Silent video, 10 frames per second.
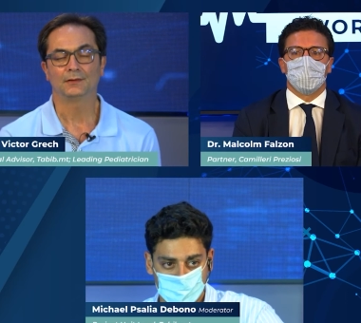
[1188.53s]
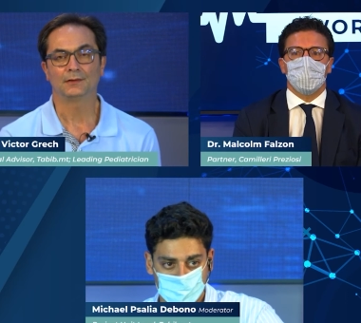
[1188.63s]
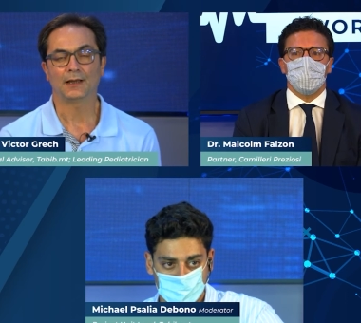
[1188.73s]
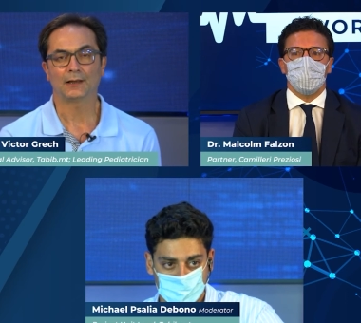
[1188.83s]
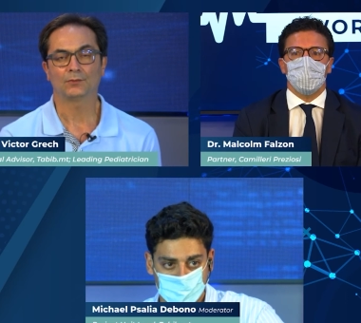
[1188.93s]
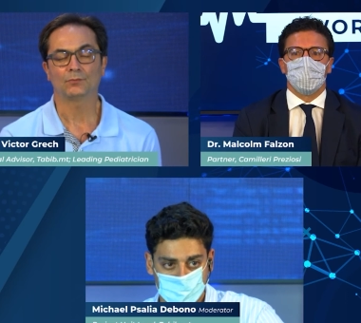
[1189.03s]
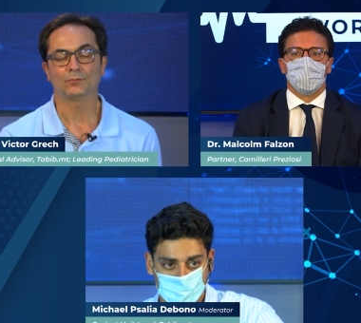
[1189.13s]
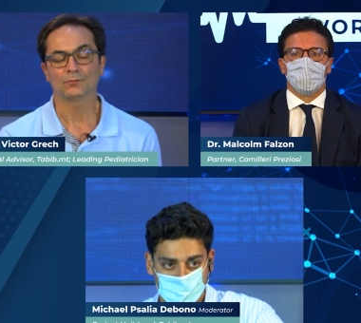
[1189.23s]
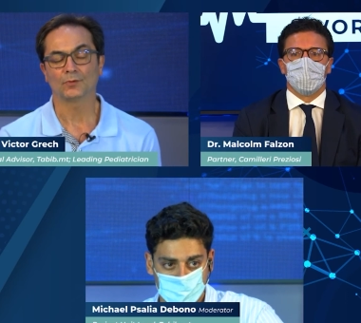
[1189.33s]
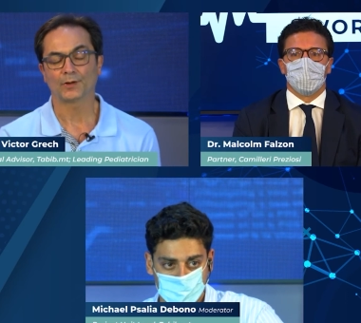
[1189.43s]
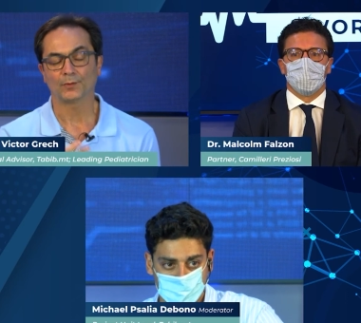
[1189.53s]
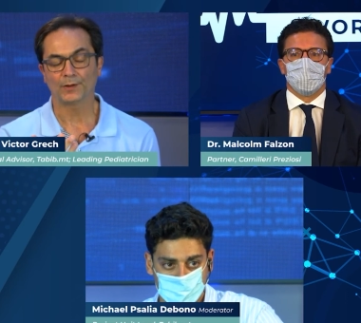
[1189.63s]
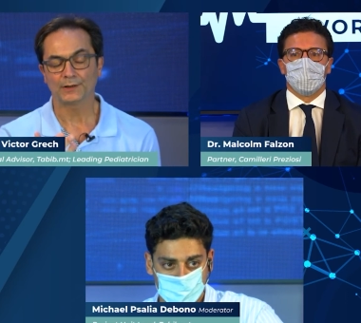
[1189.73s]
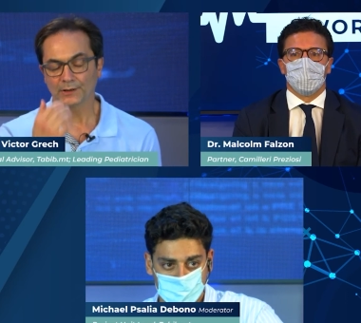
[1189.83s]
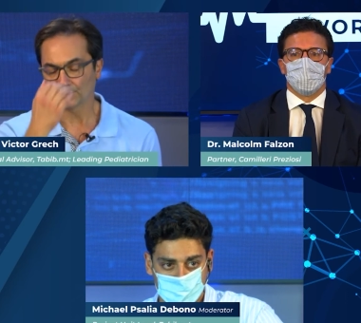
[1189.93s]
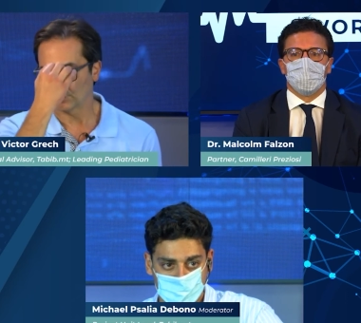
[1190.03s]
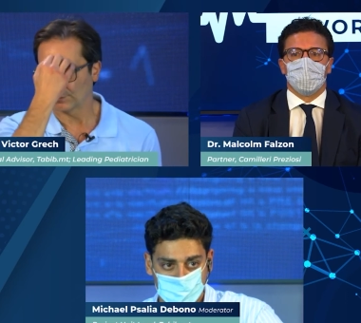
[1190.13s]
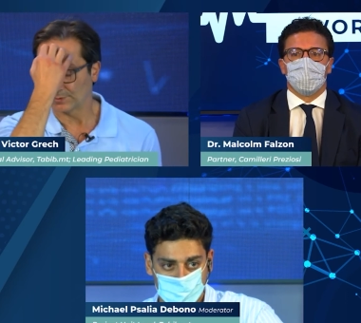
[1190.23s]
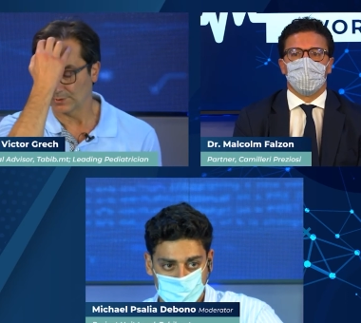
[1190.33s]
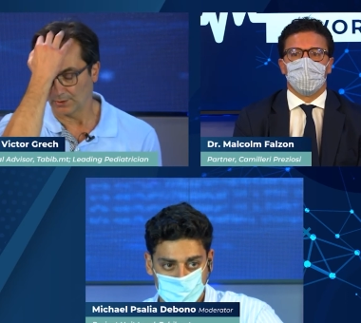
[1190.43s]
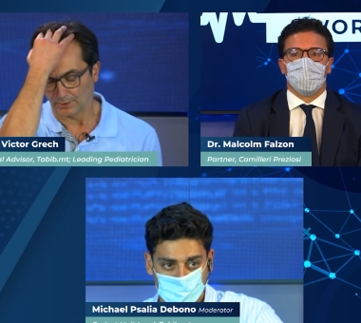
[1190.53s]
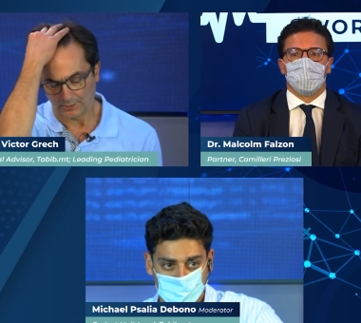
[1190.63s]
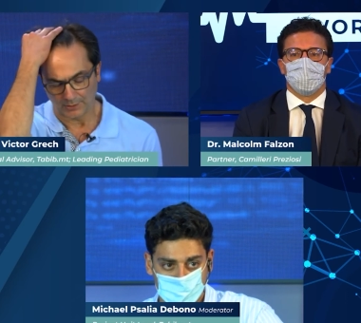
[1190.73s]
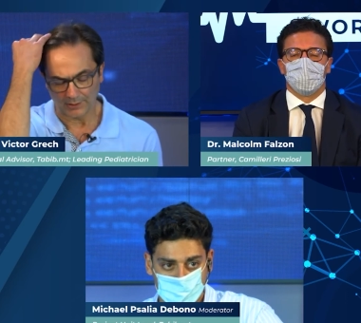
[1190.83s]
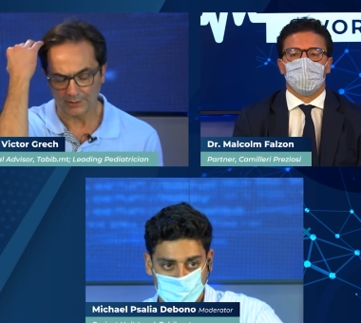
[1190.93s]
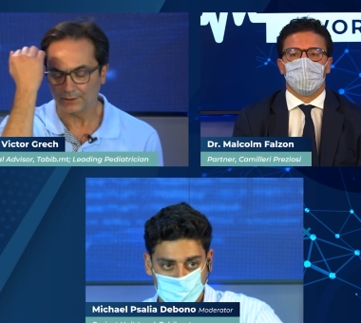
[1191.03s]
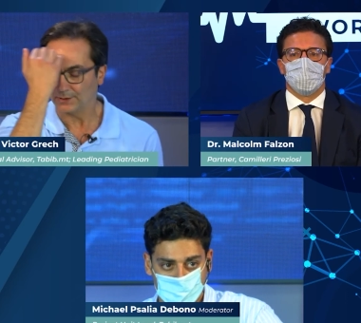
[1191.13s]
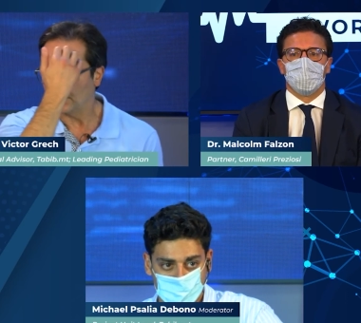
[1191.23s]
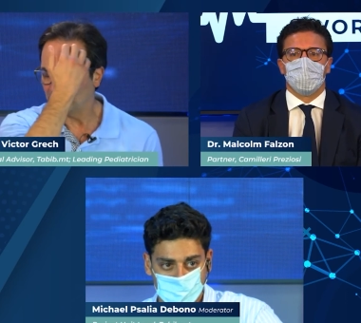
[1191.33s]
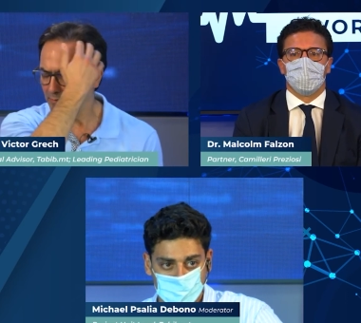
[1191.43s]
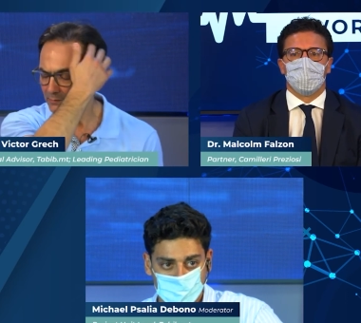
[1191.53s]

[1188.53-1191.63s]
Speaker 1: that, okay, waiting rooms are ideally